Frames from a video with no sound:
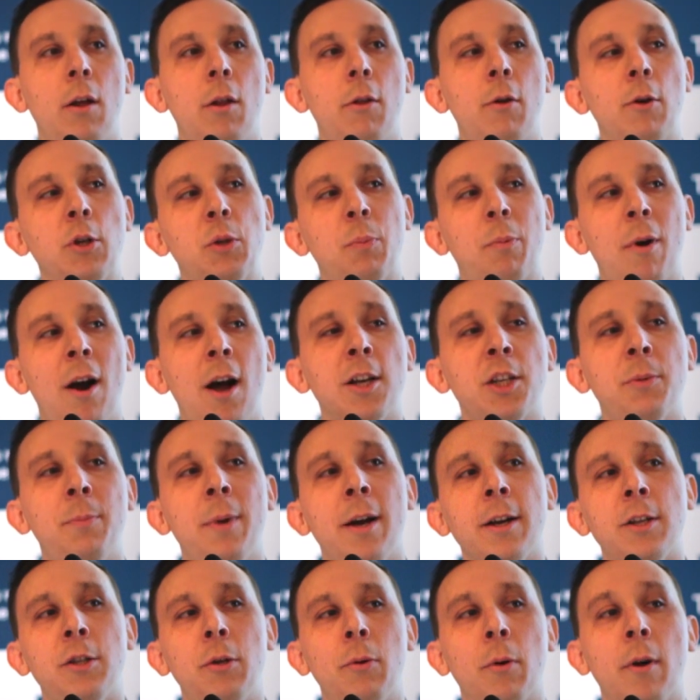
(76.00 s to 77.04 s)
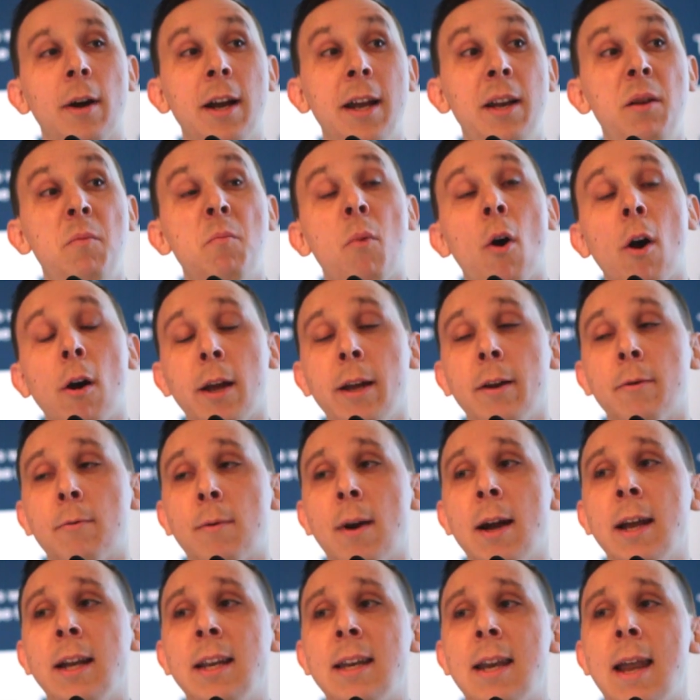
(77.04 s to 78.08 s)
those prospects who are in market
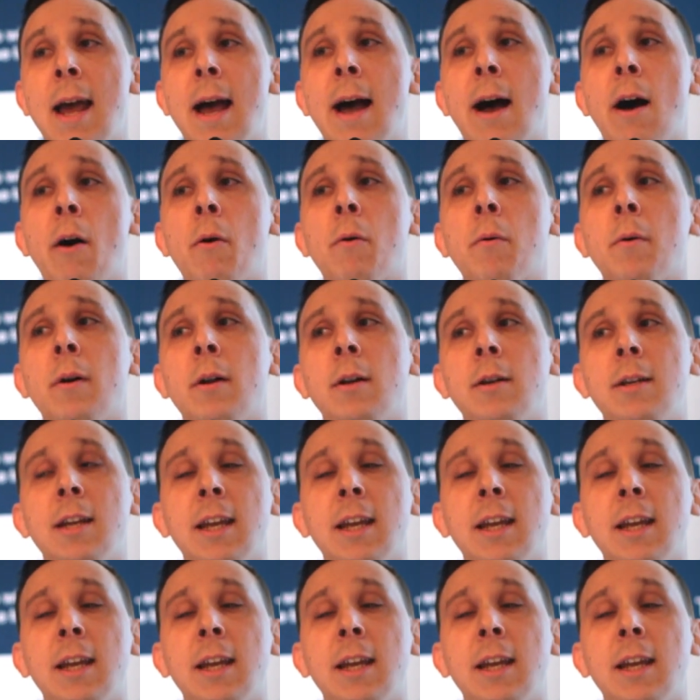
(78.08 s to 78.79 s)
right now